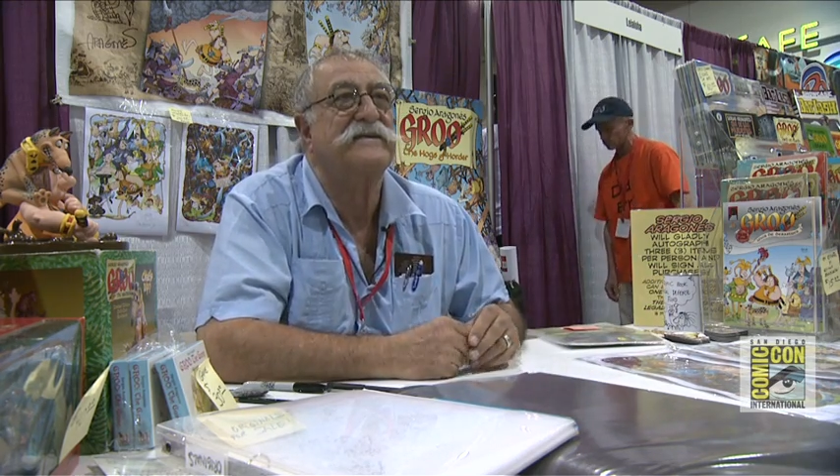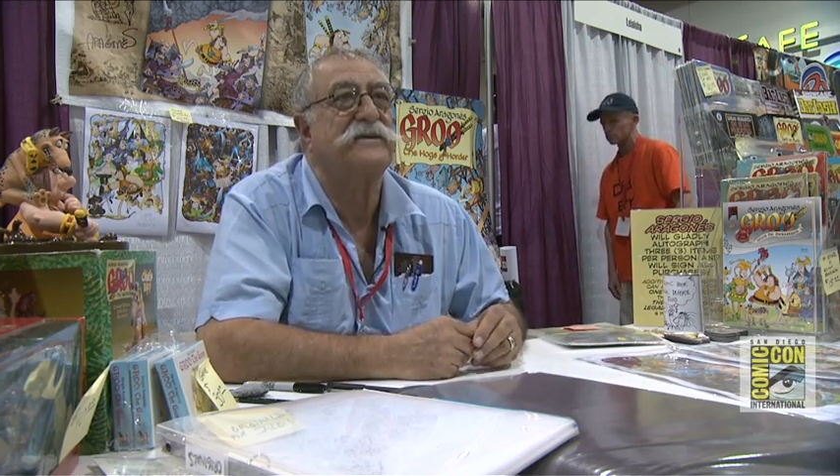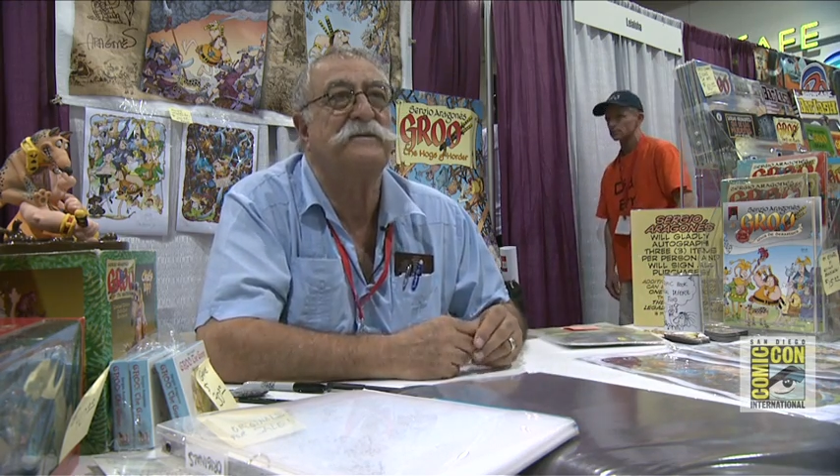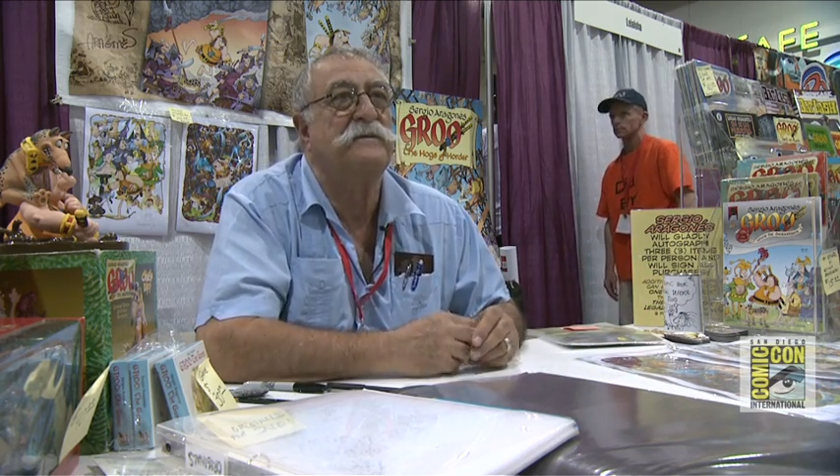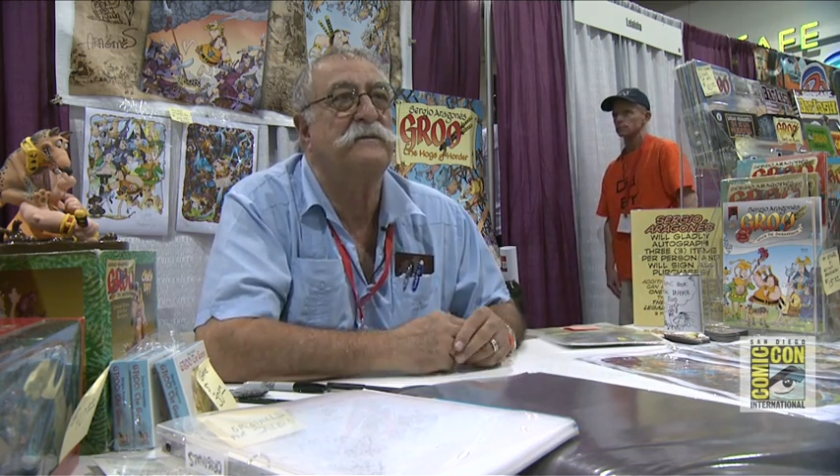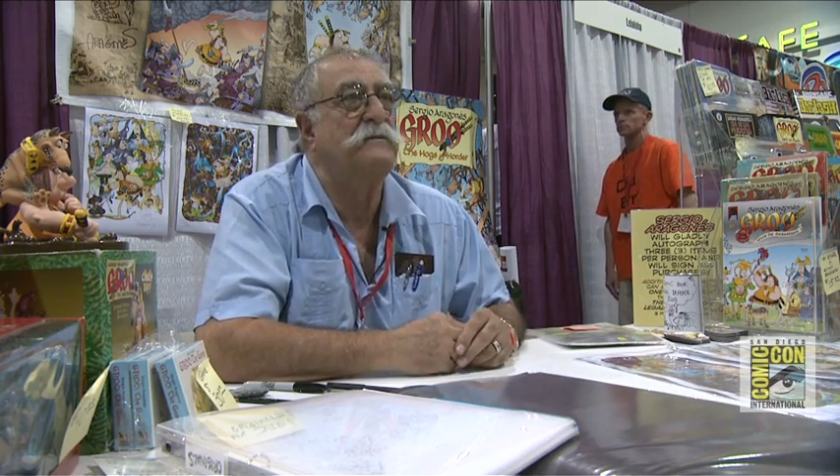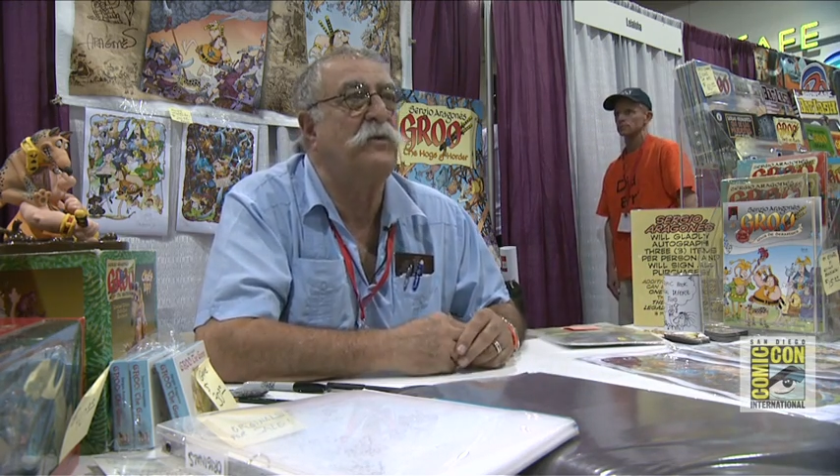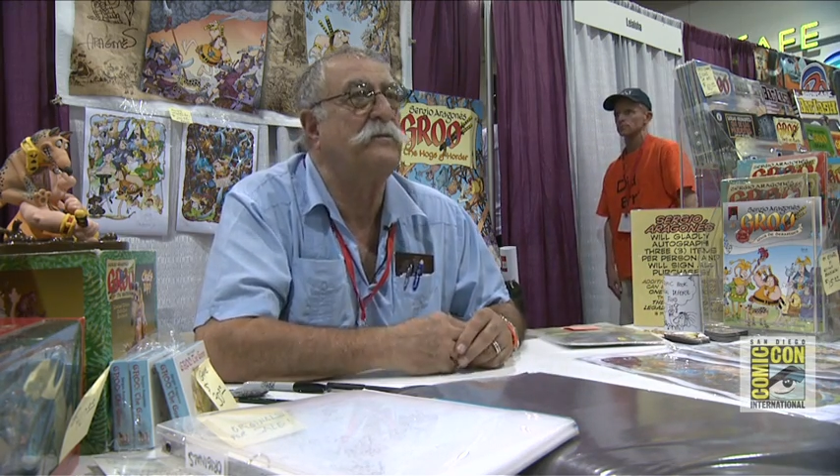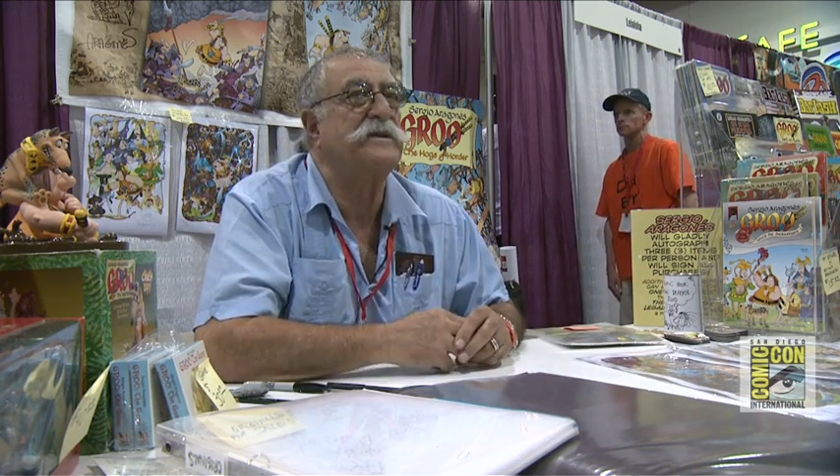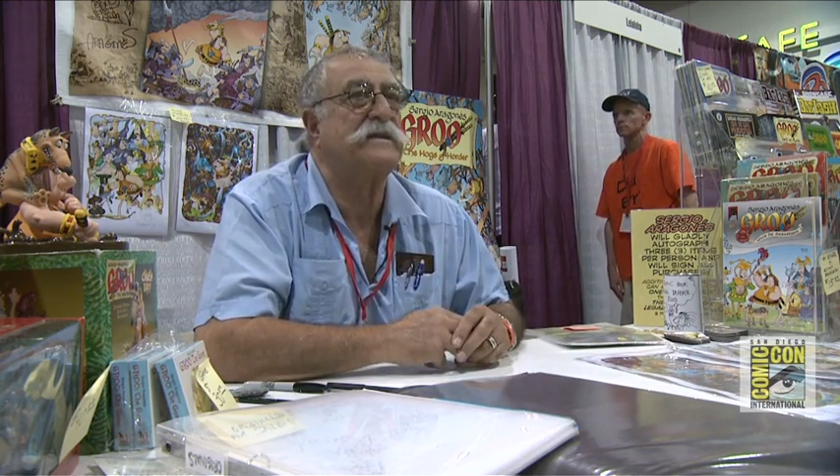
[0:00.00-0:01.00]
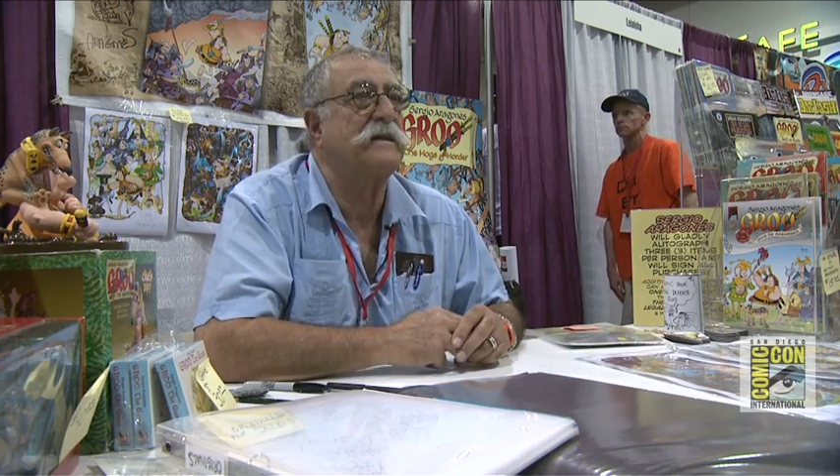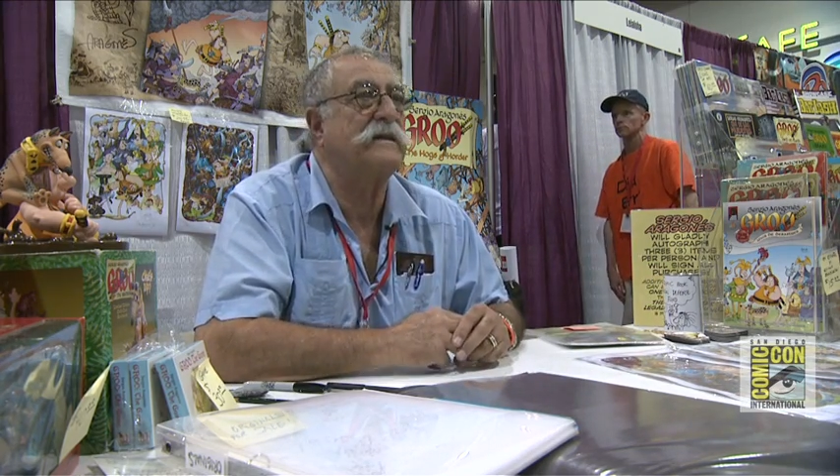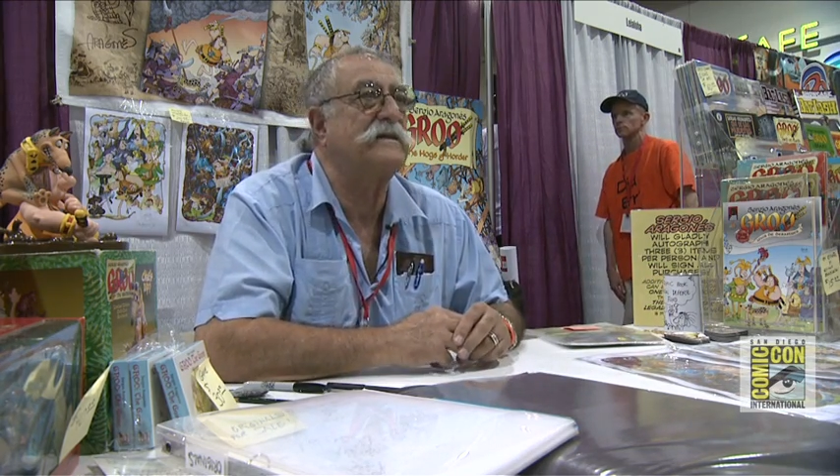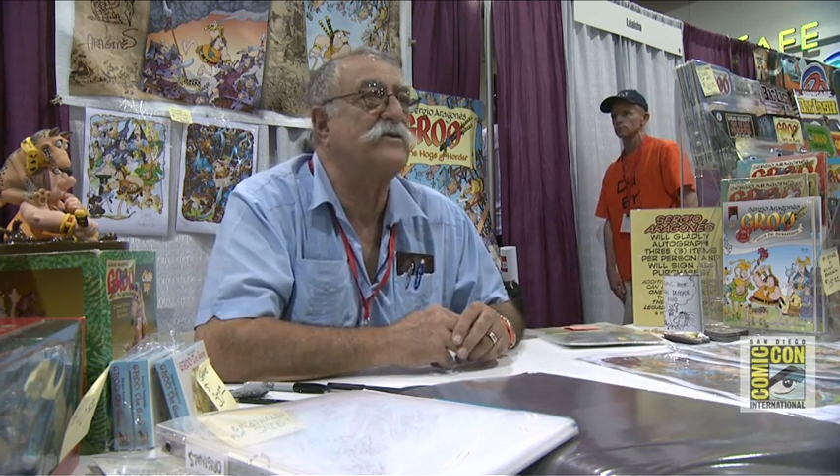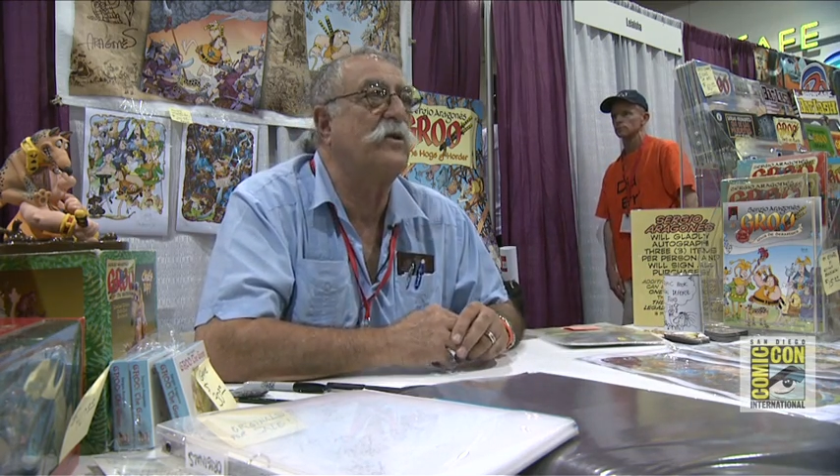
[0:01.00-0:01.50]
Some moments that
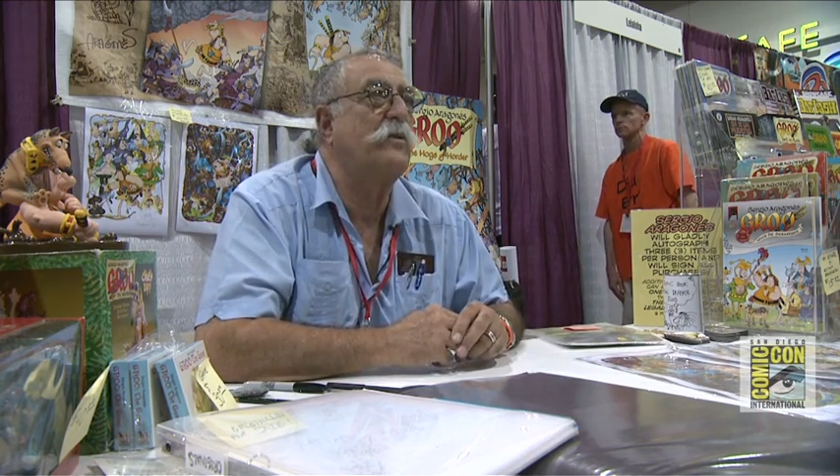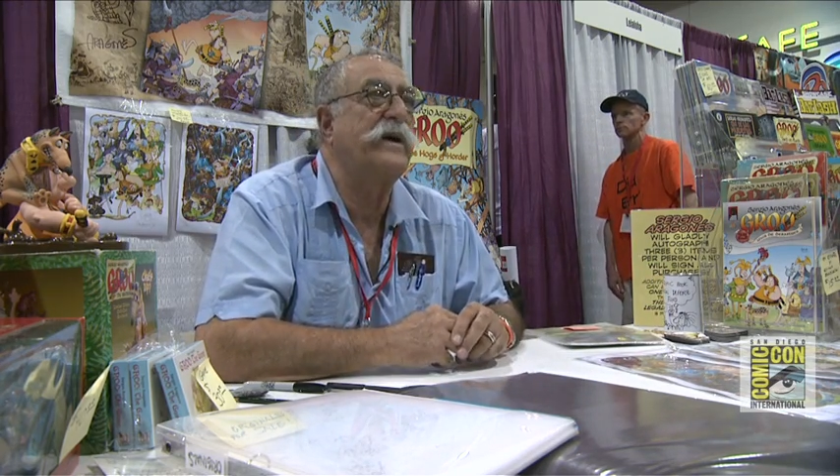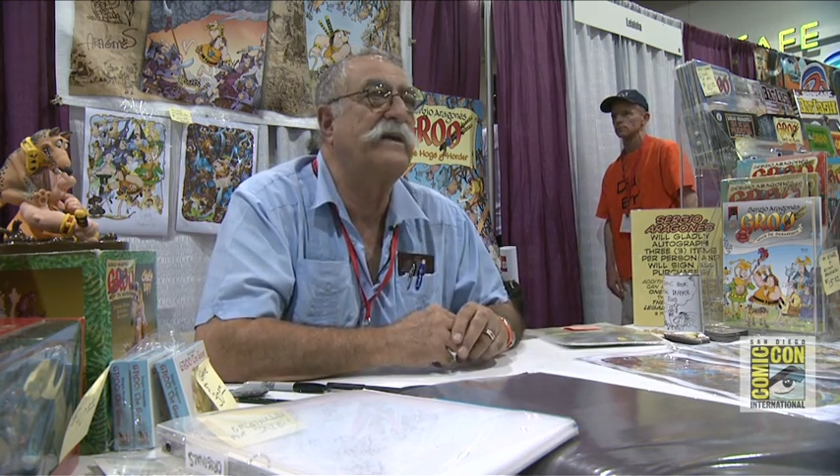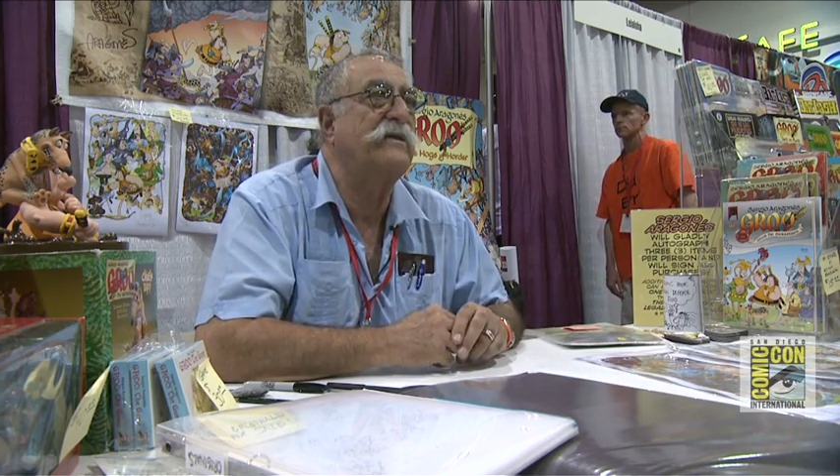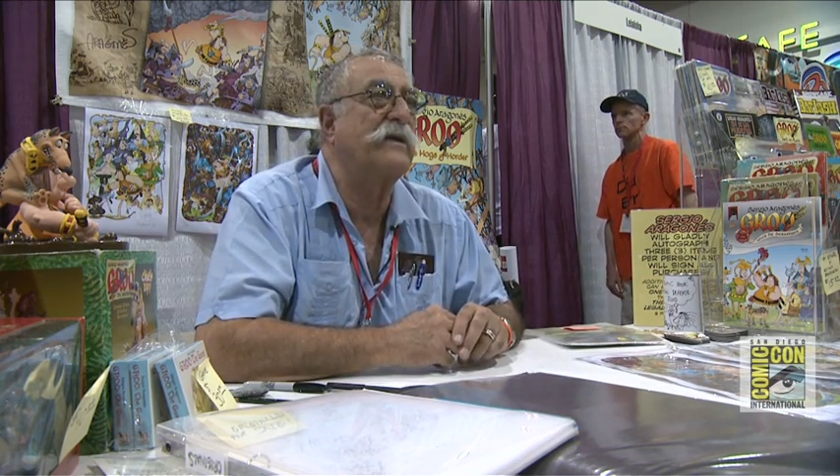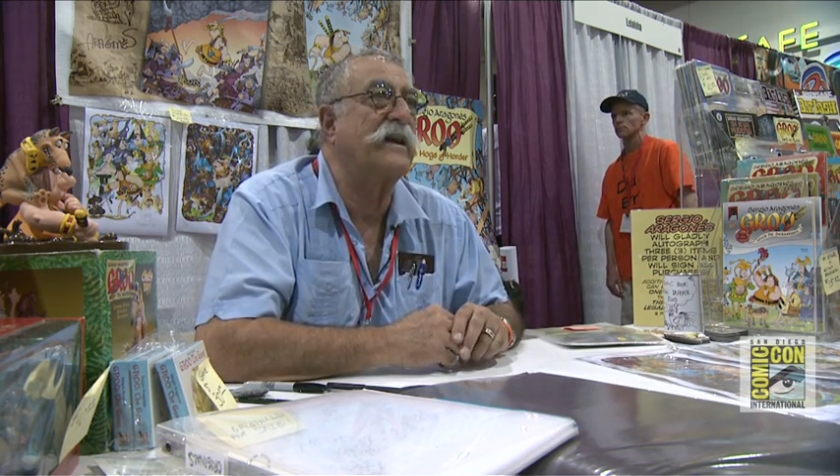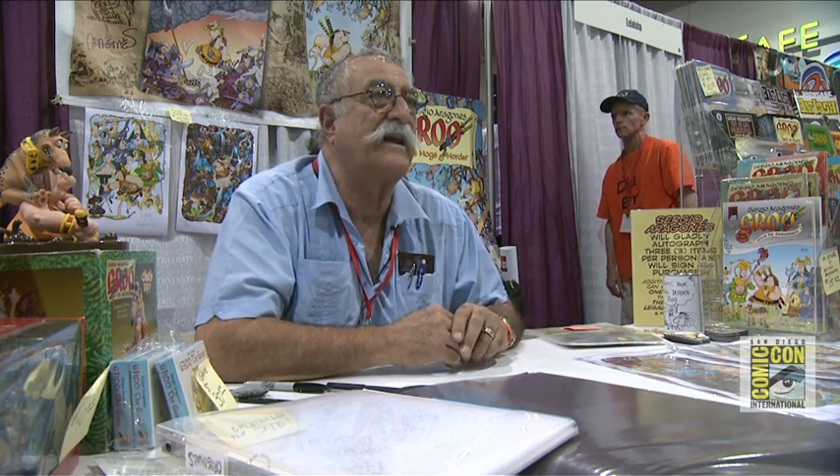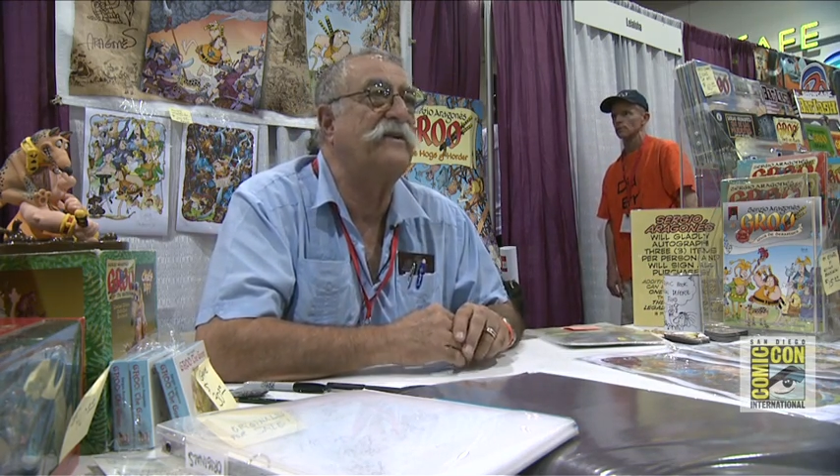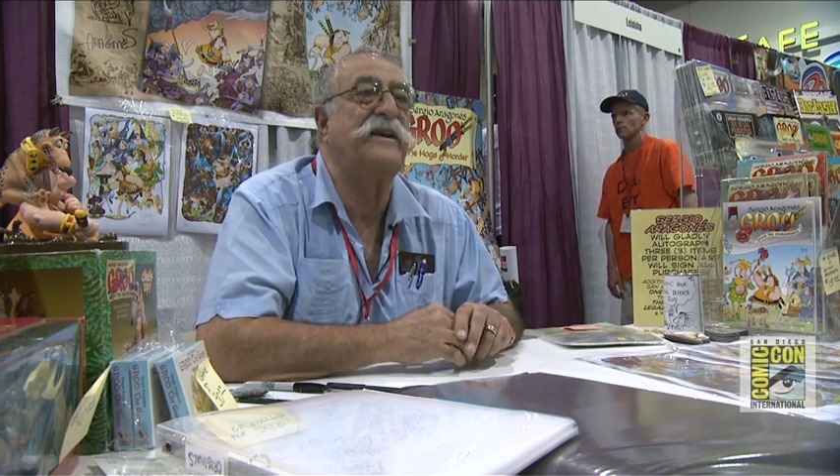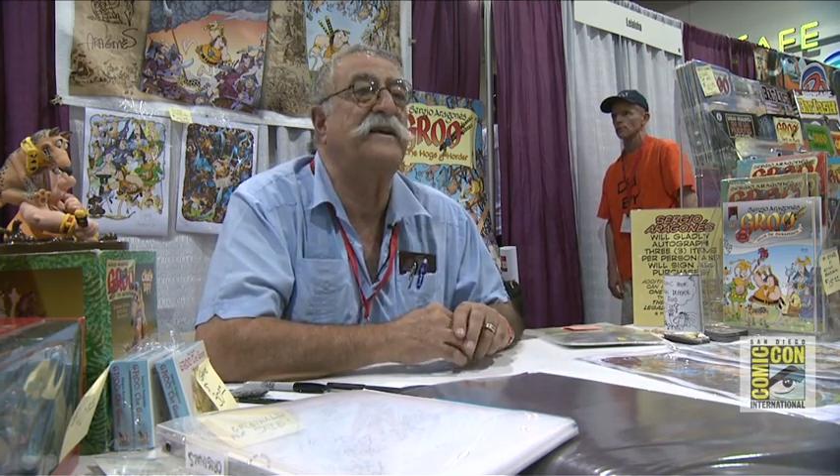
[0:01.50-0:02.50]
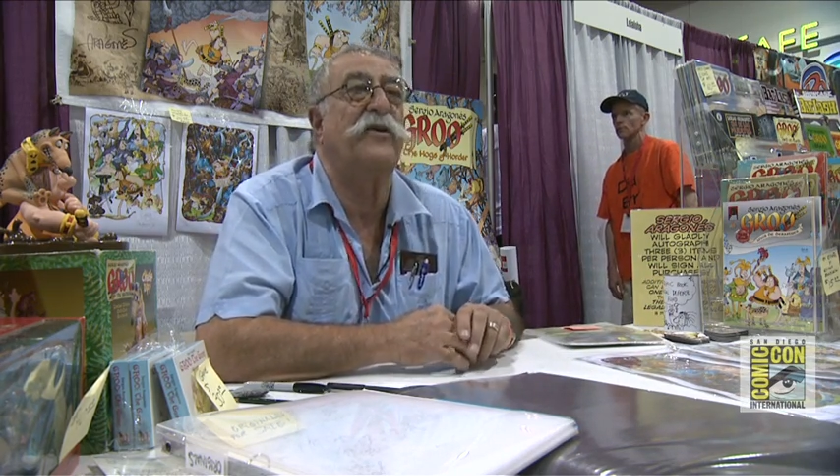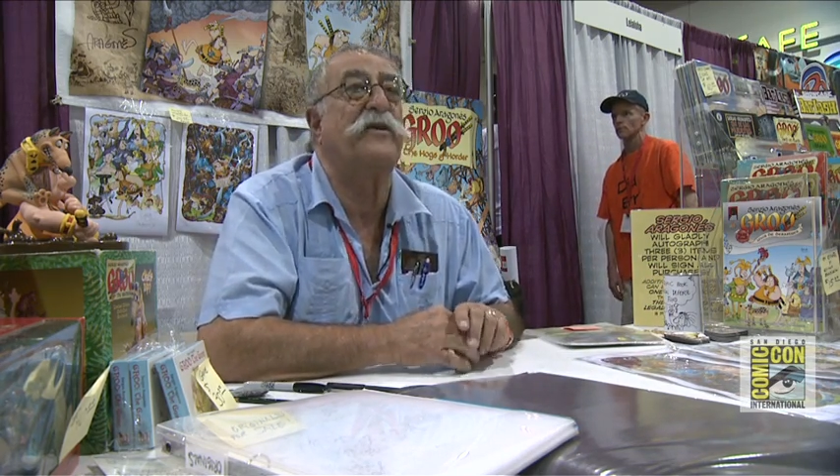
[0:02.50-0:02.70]
there's no way you can have in any